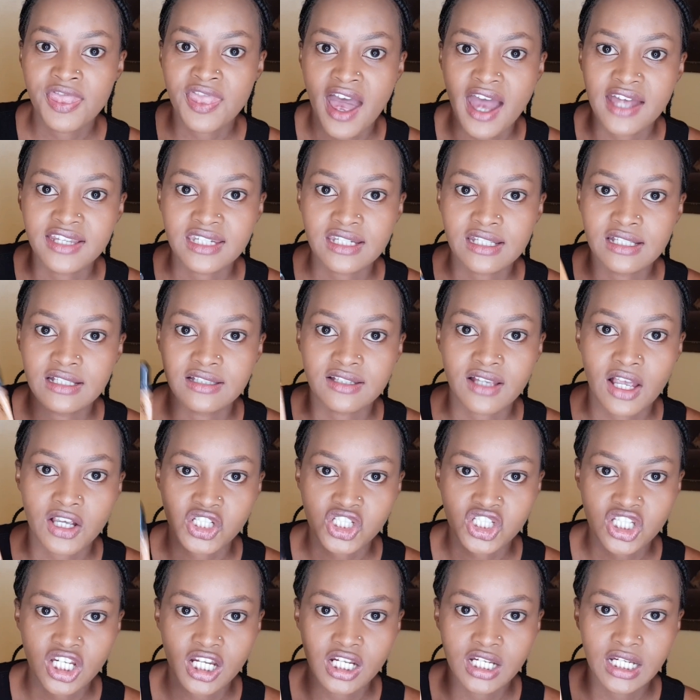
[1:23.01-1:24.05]
that is a
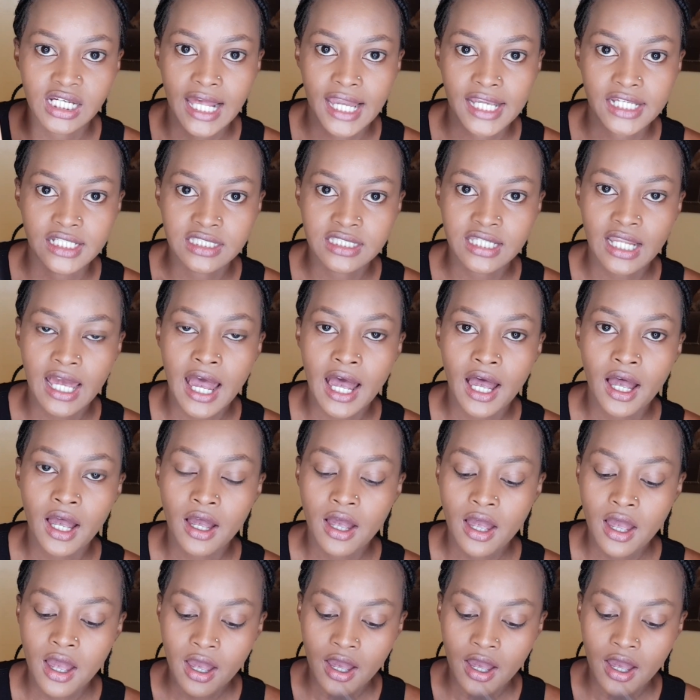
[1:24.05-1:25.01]
shade lighter.